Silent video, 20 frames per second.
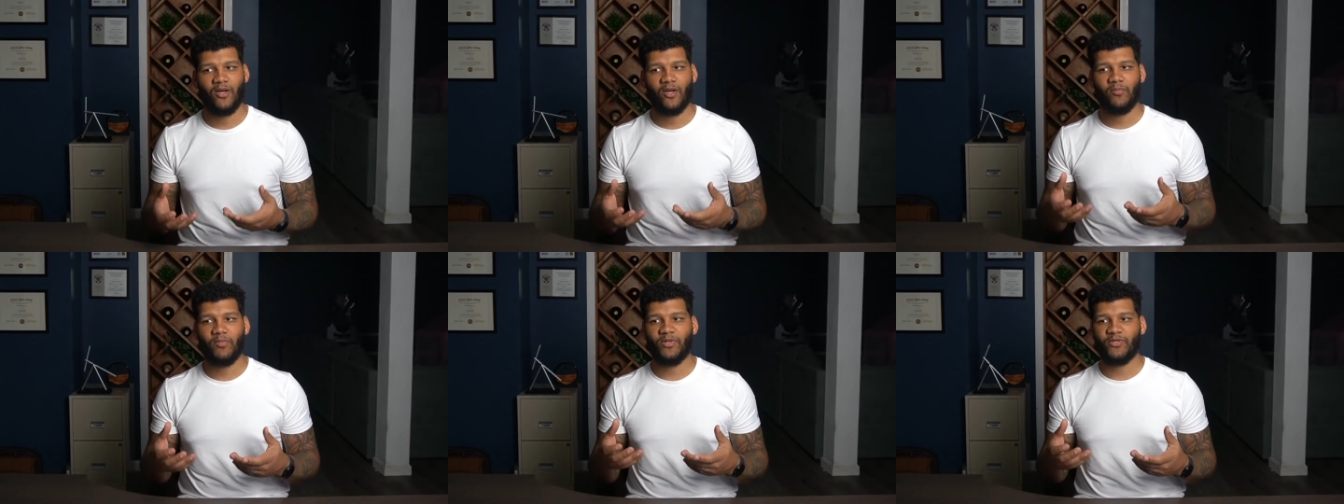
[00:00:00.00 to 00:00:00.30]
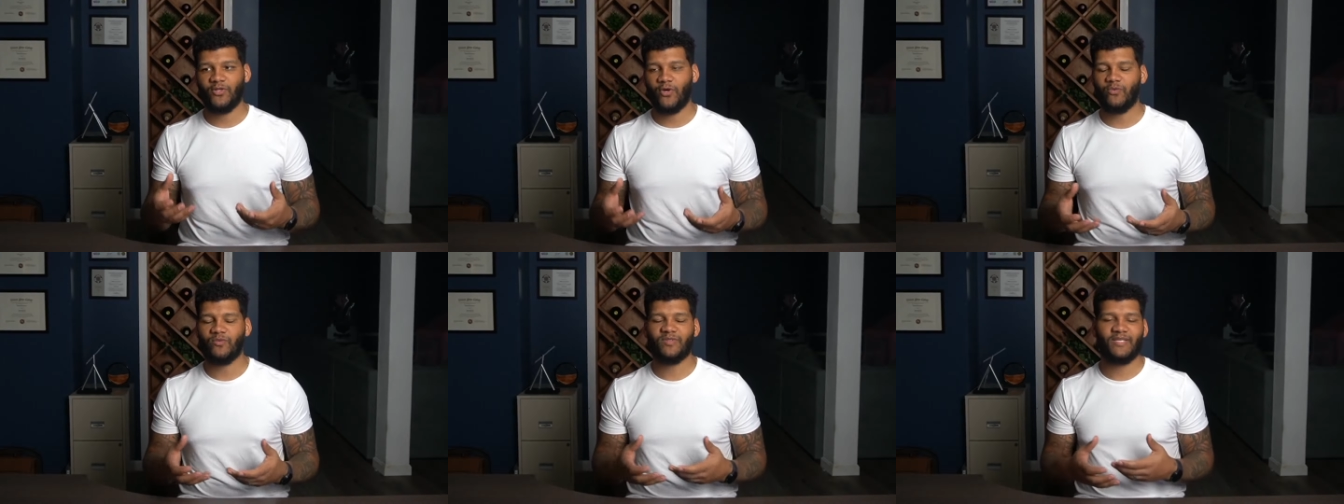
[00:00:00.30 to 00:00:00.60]
But
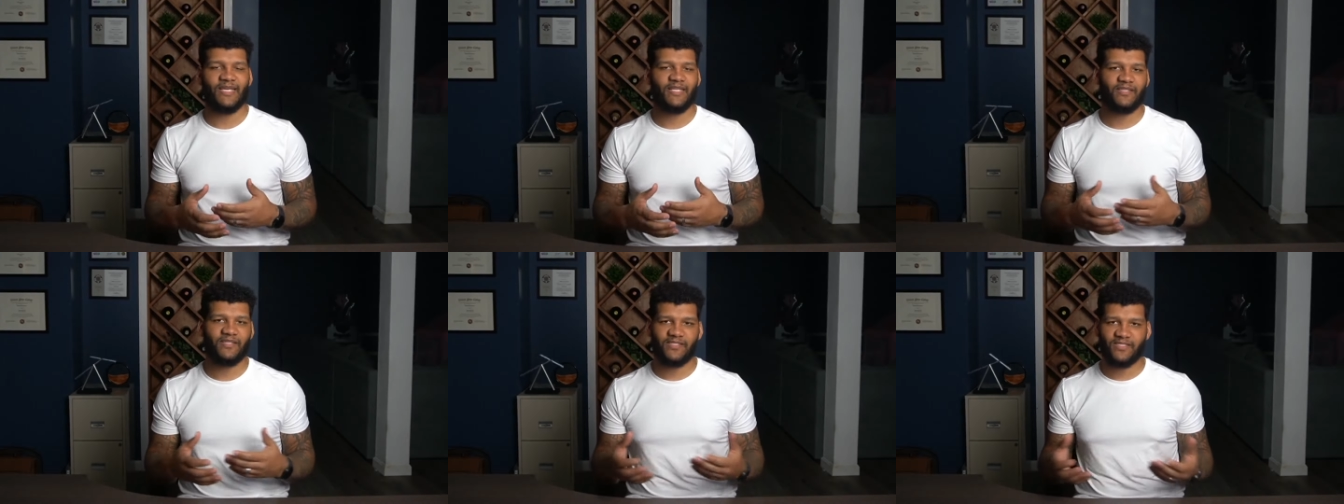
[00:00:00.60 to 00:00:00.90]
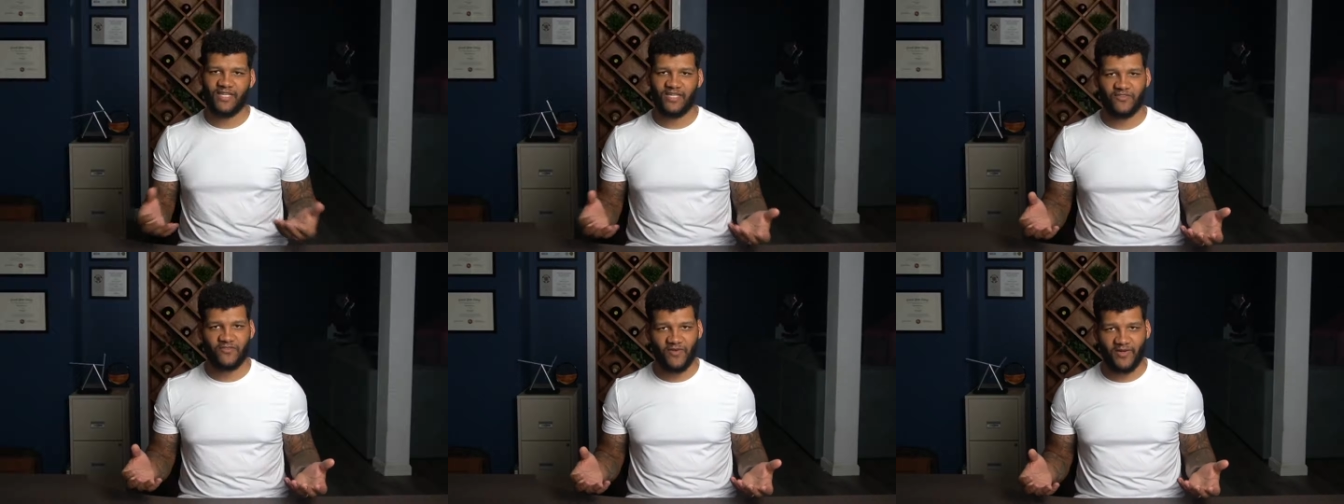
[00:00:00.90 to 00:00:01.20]
don't take this
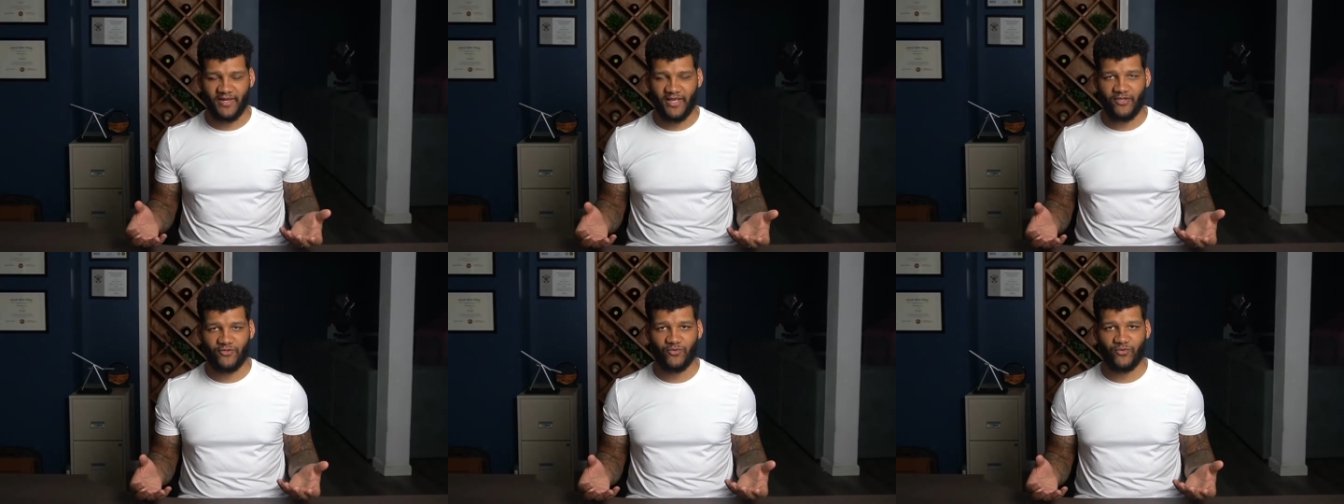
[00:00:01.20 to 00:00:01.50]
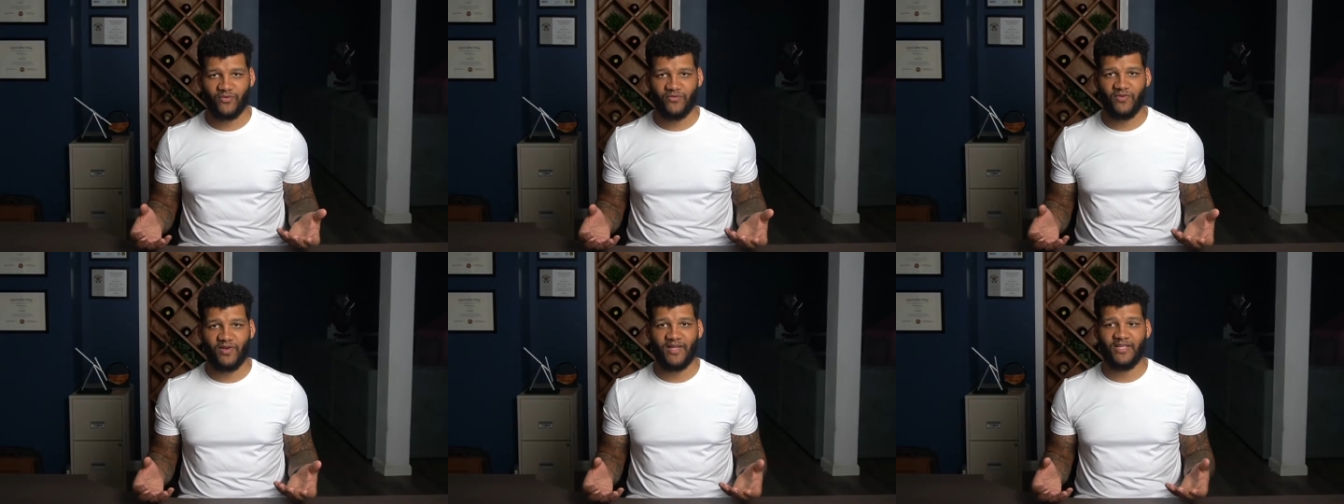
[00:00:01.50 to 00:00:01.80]
as financial
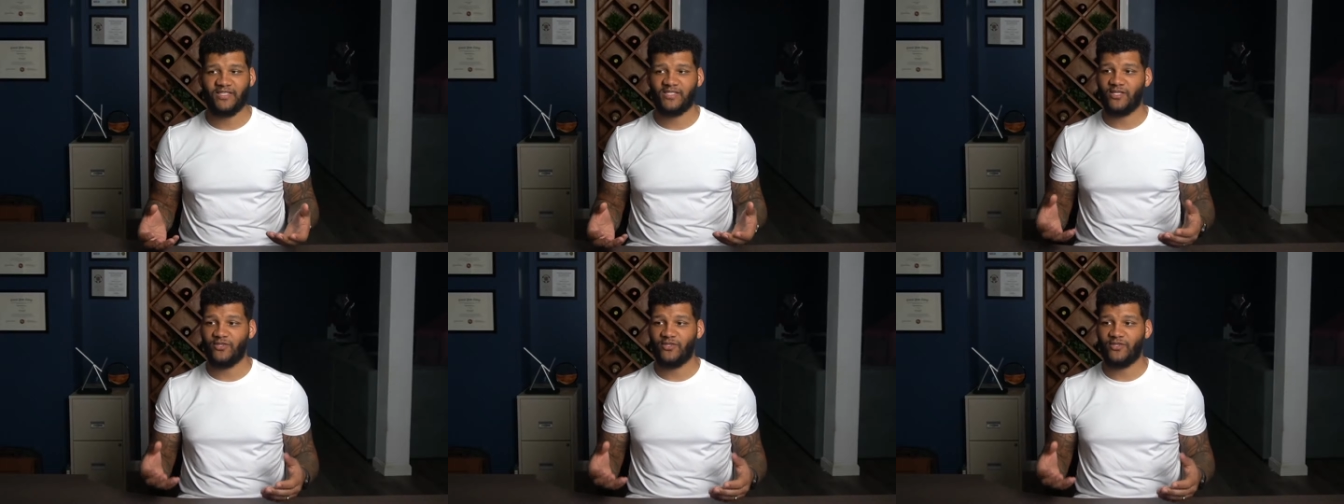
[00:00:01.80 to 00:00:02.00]
advice,